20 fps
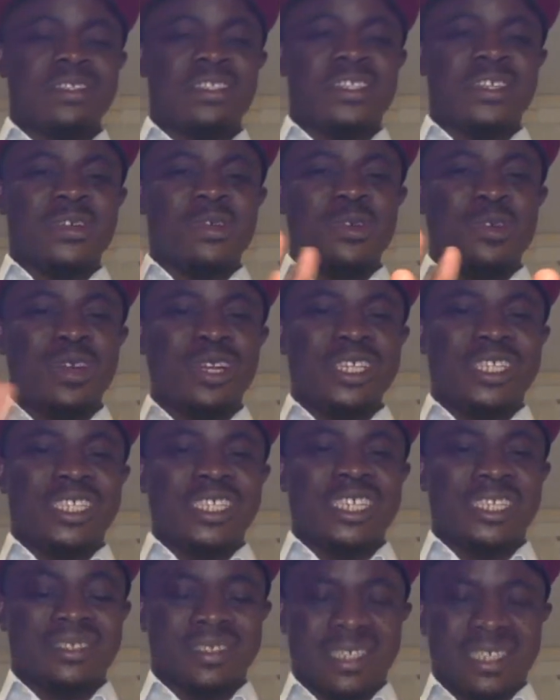The only
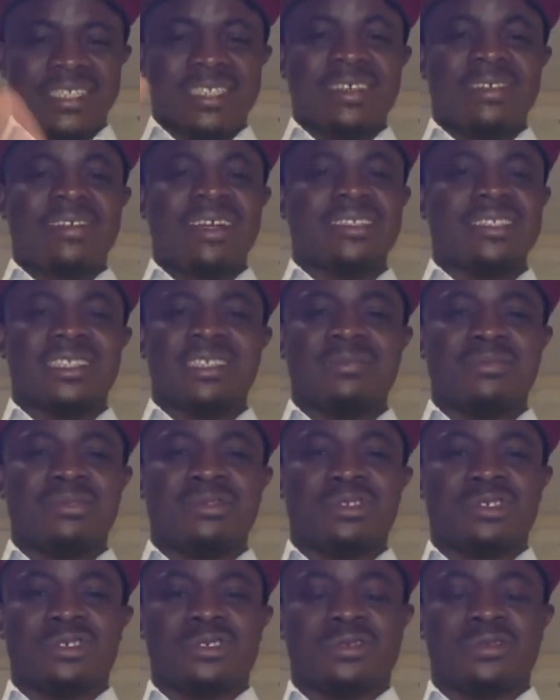thing is a
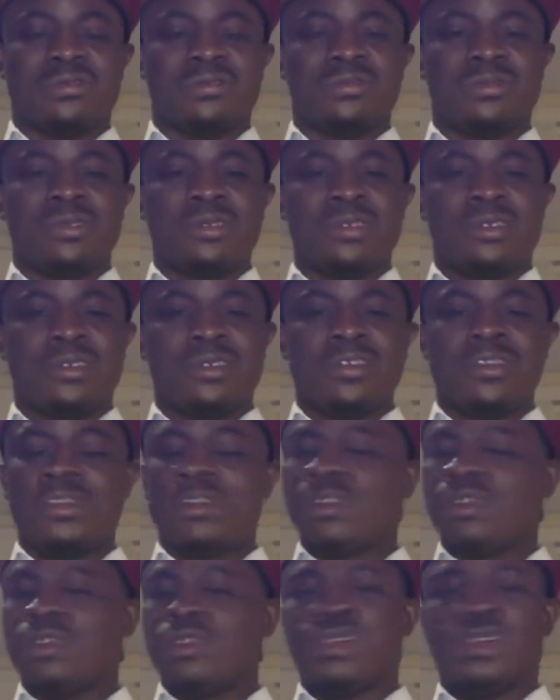roundtable talk.
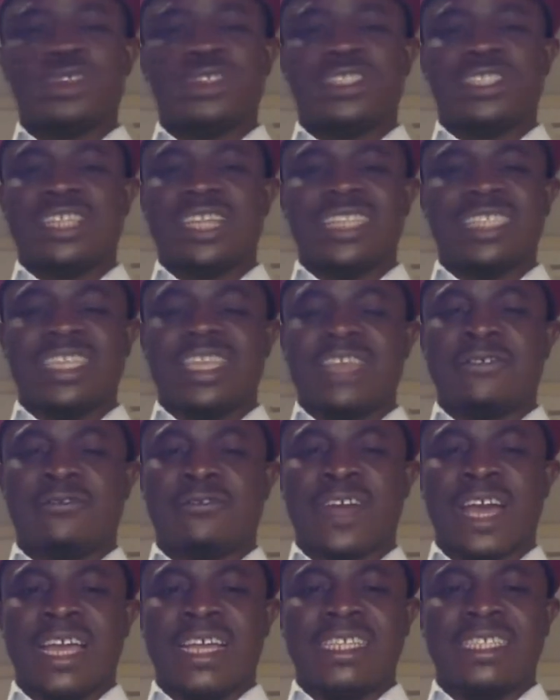Don't start a
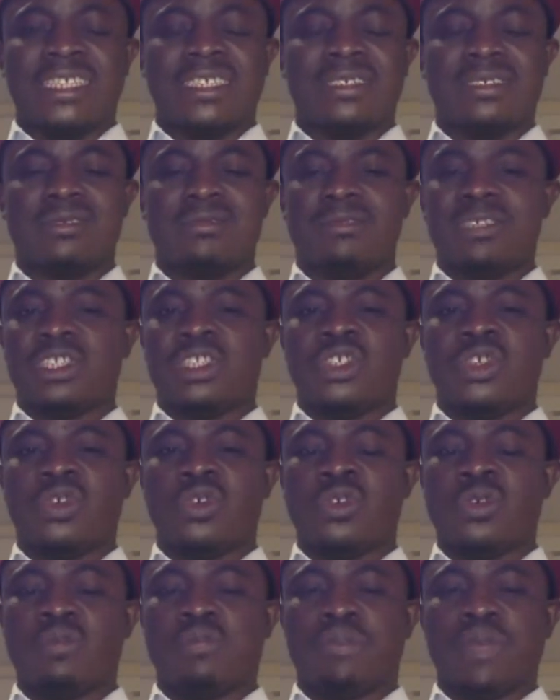fight with
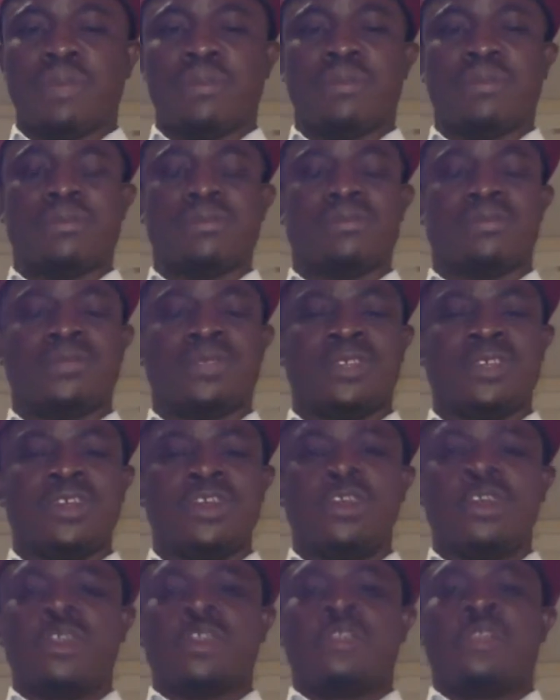your own people.
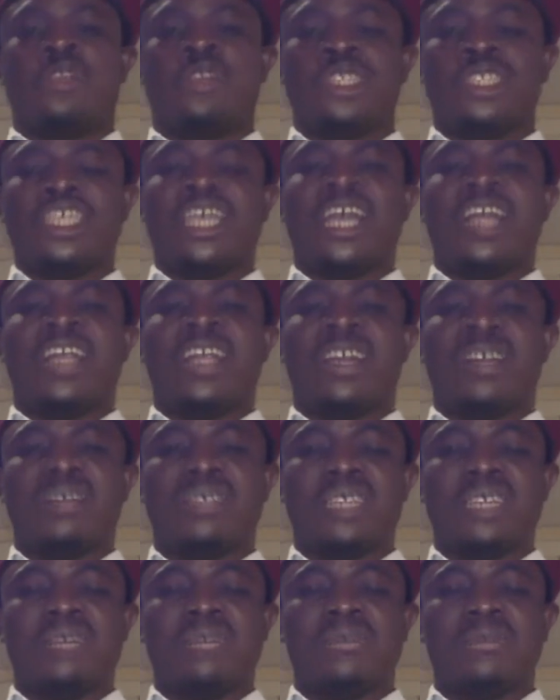Don't allow
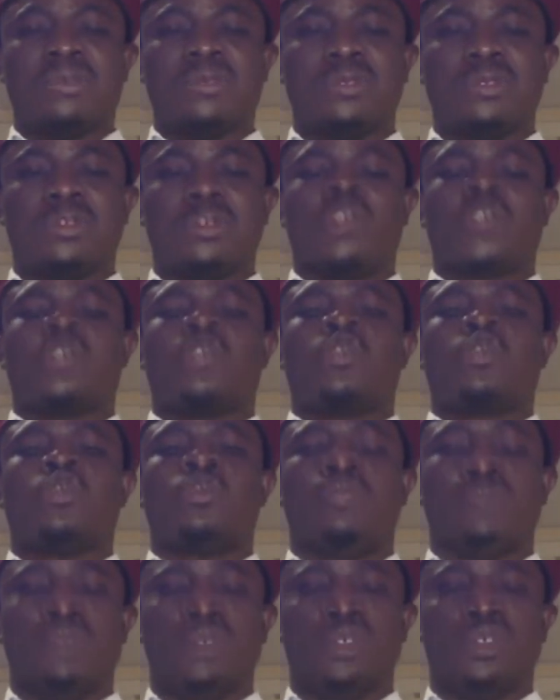them to
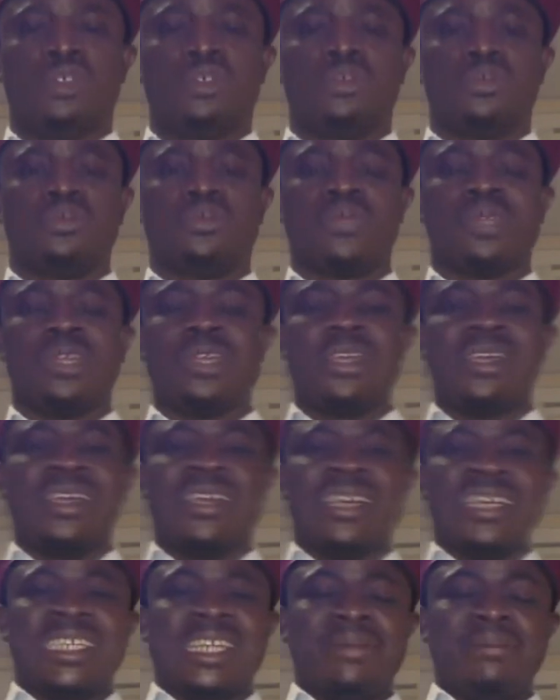push you.
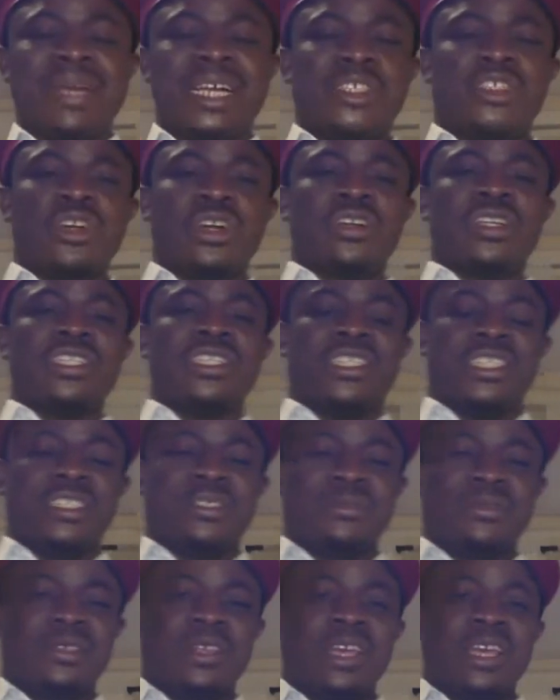The major
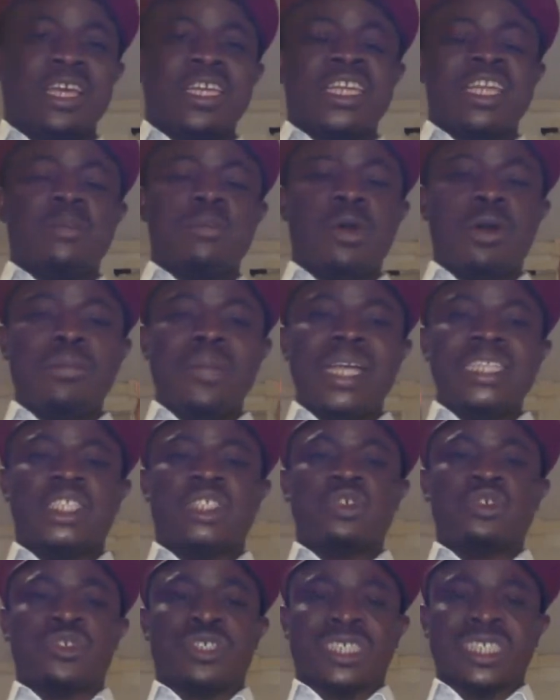reason, the
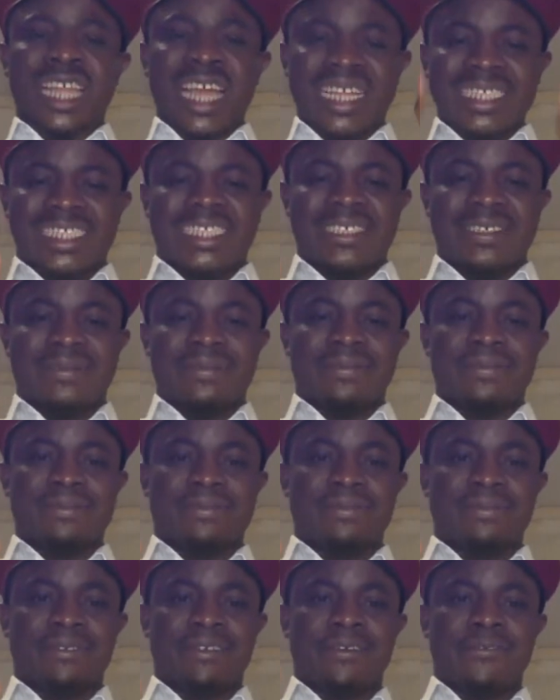moment you start
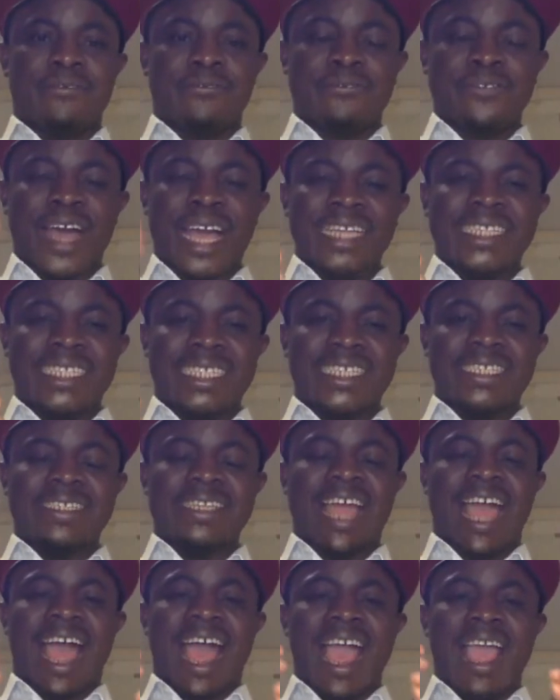
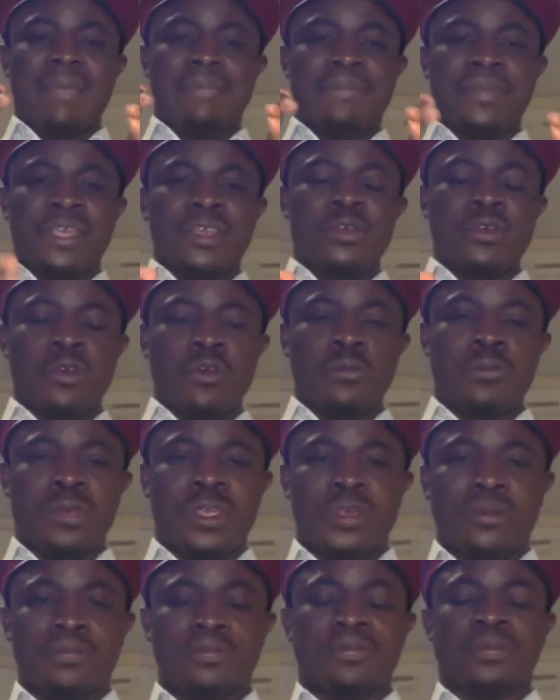fighting
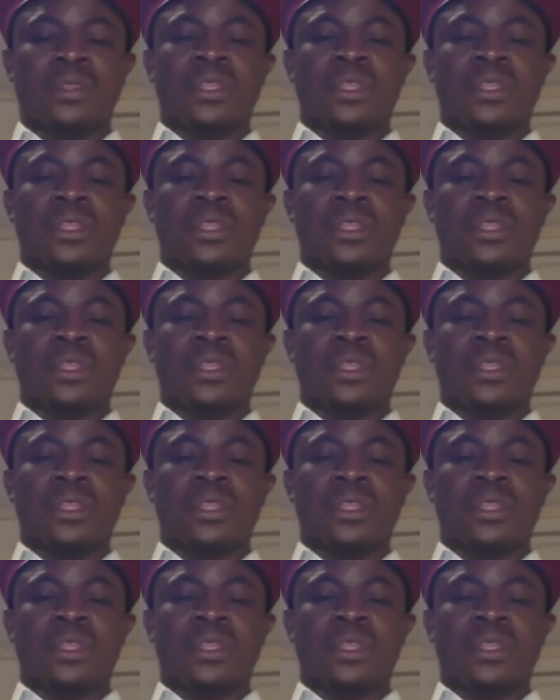IPOB,